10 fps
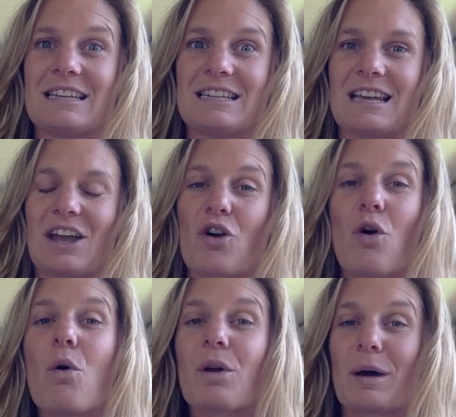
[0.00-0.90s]
to get
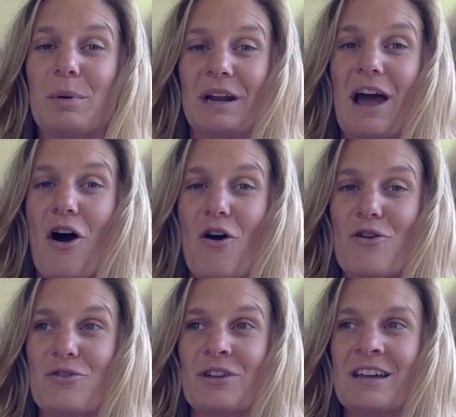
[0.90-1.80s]
caught up in our
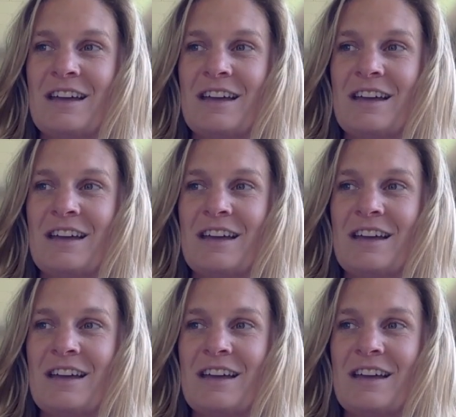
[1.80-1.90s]
own,